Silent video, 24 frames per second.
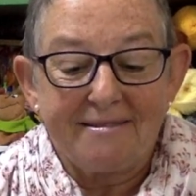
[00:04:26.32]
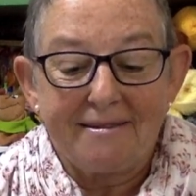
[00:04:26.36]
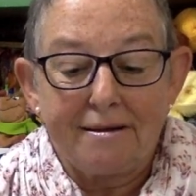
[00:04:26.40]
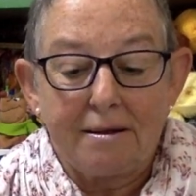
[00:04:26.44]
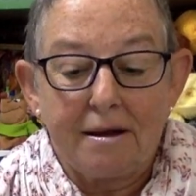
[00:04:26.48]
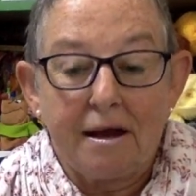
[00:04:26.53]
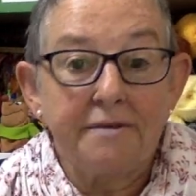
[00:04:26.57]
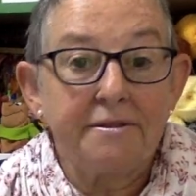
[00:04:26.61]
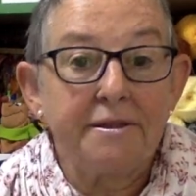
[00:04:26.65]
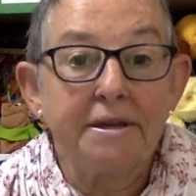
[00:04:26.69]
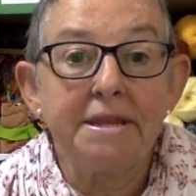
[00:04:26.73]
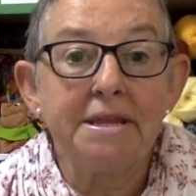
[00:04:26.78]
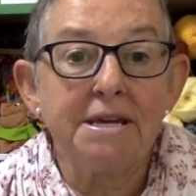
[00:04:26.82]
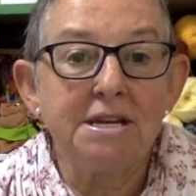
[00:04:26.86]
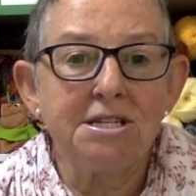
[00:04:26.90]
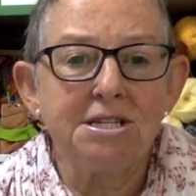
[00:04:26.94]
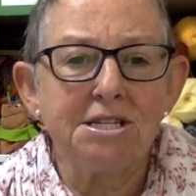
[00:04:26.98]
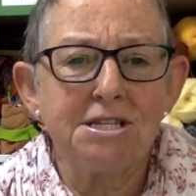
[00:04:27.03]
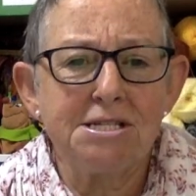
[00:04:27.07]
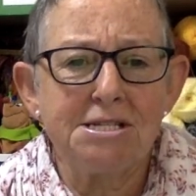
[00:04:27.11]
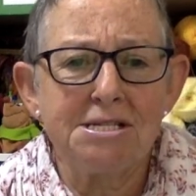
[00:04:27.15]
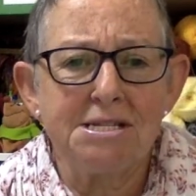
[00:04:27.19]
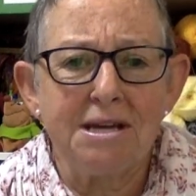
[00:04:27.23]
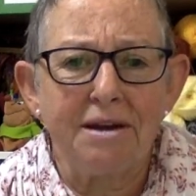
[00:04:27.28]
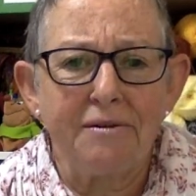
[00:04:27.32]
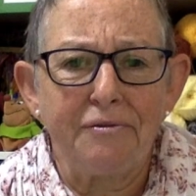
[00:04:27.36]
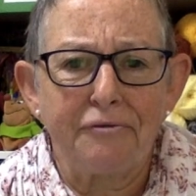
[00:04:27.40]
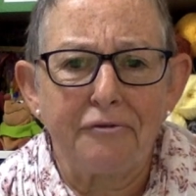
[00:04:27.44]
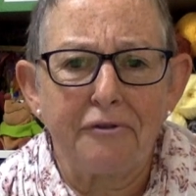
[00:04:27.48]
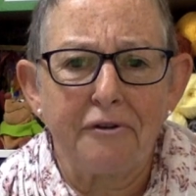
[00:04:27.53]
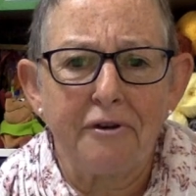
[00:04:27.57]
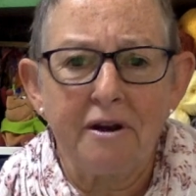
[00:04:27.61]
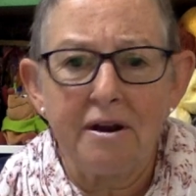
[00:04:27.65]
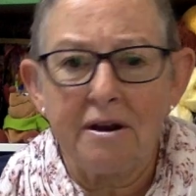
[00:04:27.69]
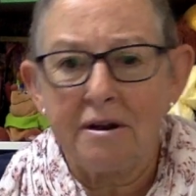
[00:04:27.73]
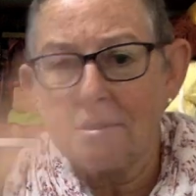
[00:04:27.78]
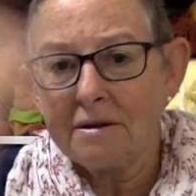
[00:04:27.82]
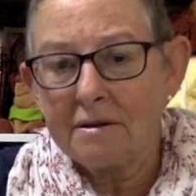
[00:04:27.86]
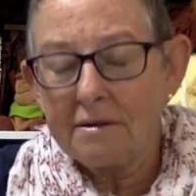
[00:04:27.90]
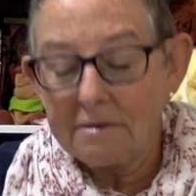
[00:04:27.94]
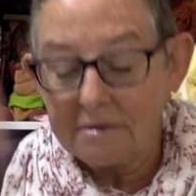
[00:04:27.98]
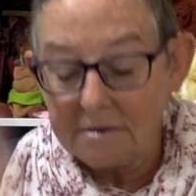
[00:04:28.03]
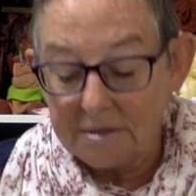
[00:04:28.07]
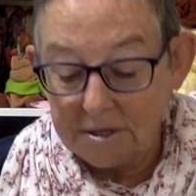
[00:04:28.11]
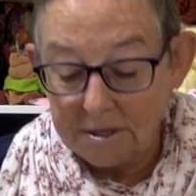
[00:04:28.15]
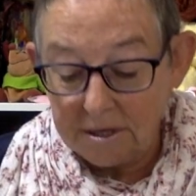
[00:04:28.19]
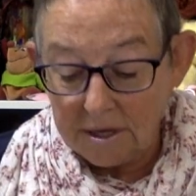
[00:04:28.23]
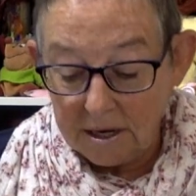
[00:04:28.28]
I think they're just different.
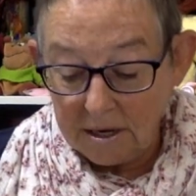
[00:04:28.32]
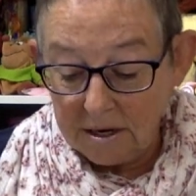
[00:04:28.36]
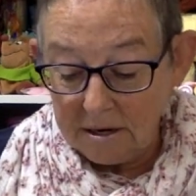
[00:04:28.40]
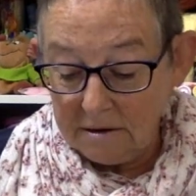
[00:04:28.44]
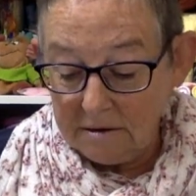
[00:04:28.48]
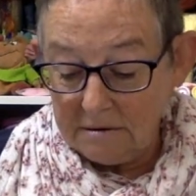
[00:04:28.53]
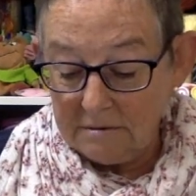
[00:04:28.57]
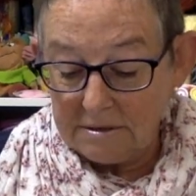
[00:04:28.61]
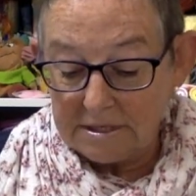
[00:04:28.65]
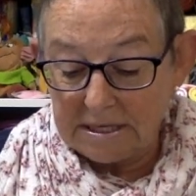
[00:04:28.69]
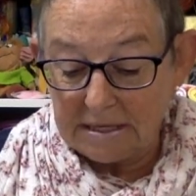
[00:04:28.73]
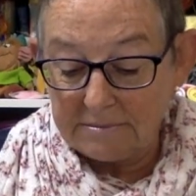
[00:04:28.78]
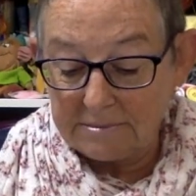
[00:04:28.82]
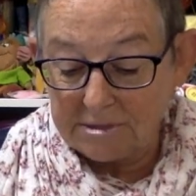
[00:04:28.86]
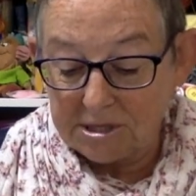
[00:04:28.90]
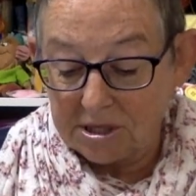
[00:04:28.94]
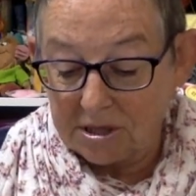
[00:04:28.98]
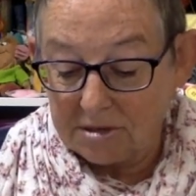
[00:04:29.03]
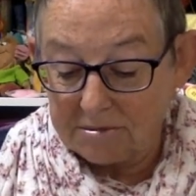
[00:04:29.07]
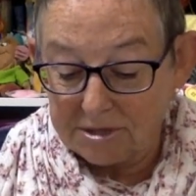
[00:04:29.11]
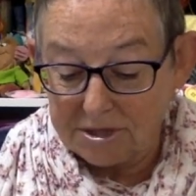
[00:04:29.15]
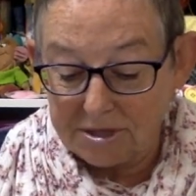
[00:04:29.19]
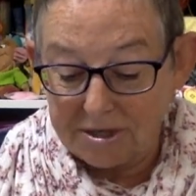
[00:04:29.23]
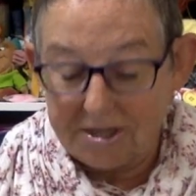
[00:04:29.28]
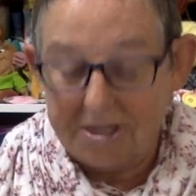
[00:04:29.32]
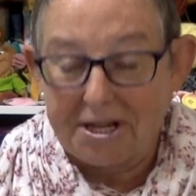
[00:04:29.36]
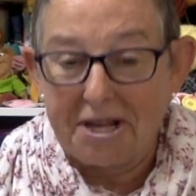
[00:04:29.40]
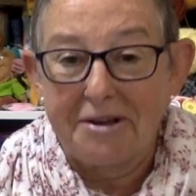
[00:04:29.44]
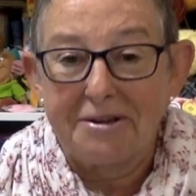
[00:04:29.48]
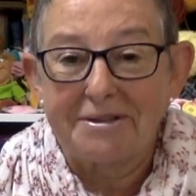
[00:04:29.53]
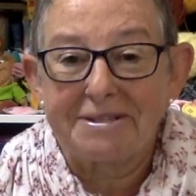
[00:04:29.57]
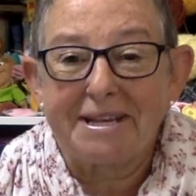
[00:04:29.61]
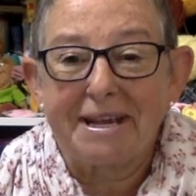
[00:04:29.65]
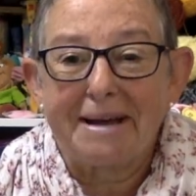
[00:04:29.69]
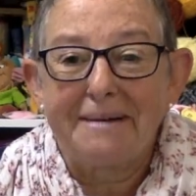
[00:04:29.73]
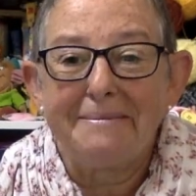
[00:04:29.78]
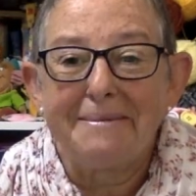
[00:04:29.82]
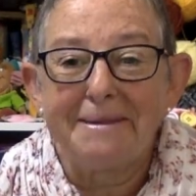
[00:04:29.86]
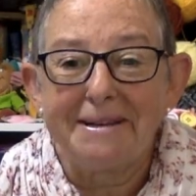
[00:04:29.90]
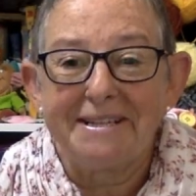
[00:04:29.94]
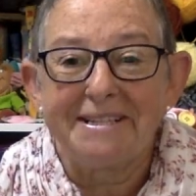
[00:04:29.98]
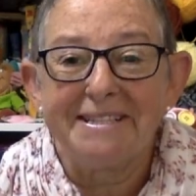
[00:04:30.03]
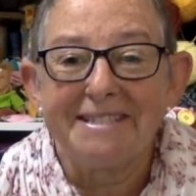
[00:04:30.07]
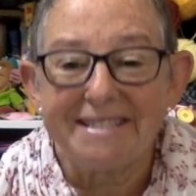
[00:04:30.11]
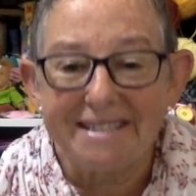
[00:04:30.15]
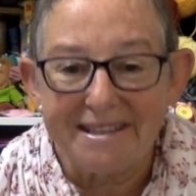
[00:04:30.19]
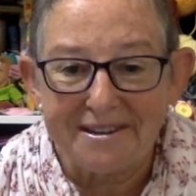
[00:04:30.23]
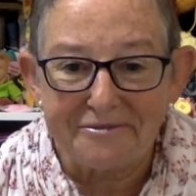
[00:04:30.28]
Sometimes you've got to do
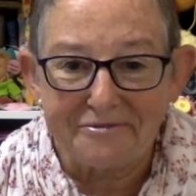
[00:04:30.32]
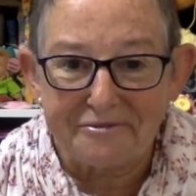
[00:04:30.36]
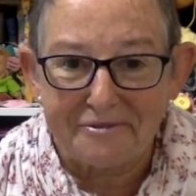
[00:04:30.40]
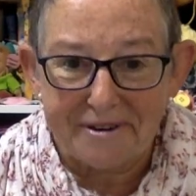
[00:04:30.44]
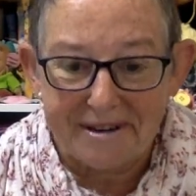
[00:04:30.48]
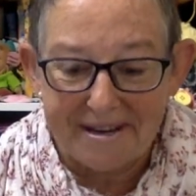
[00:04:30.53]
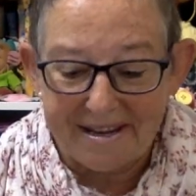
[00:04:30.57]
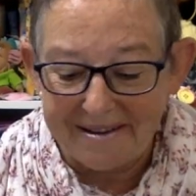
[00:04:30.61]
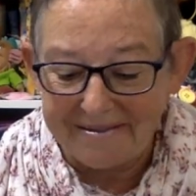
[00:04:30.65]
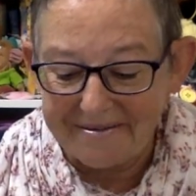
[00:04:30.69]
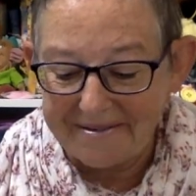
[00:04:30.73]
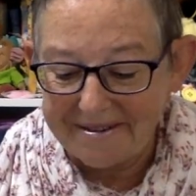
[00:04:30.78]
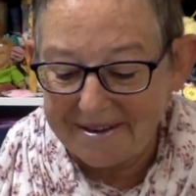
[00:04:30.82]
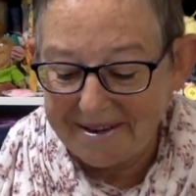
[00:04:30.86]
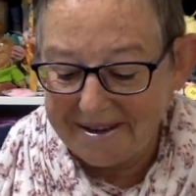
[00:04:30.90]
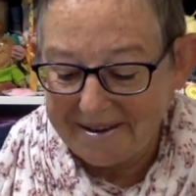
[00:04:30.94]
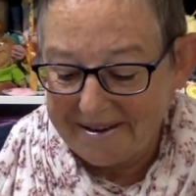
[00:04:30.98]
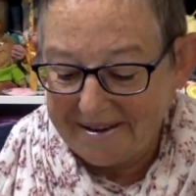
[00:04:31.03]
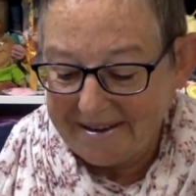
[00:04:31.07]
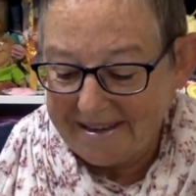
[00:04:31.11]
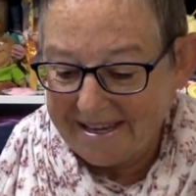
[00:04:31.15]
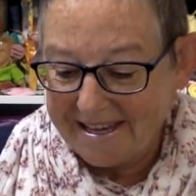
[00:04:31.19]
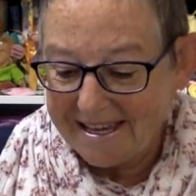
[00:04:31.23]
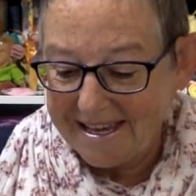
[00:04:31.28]
something different, haven't you?